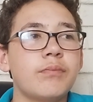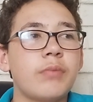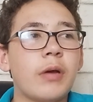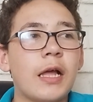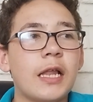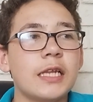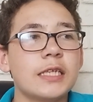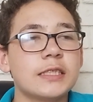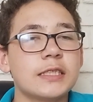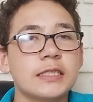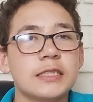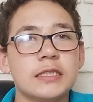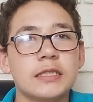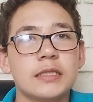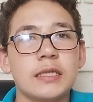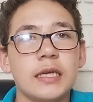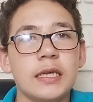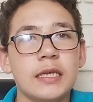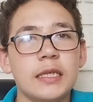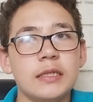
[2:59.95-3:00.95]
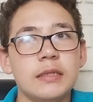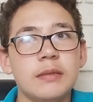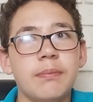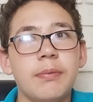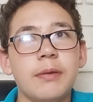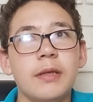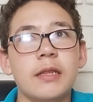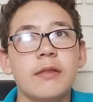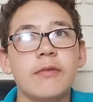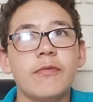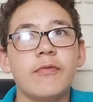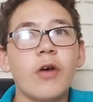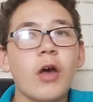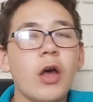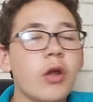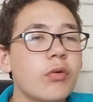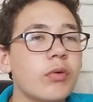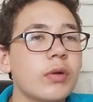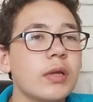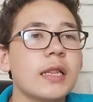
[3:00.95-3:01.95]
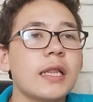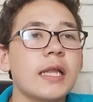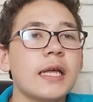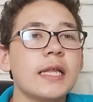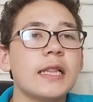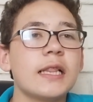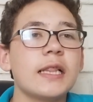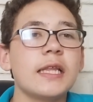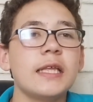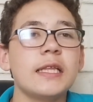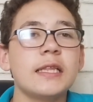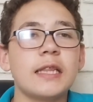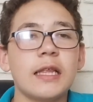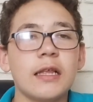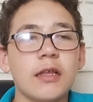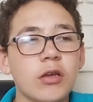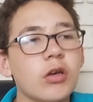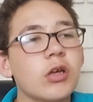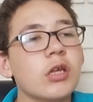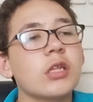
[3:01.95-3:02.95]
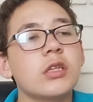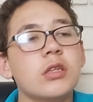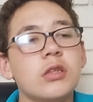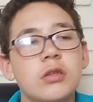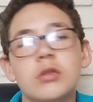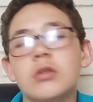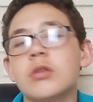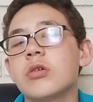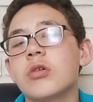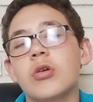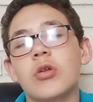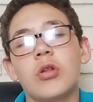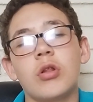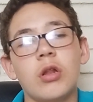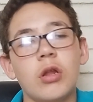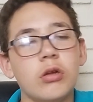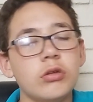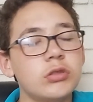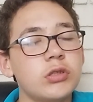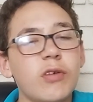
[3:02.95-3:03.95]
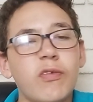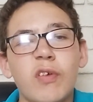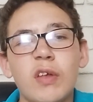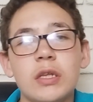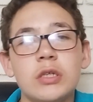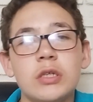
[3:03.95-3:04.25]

Palace ain't been firing lately. They got loads of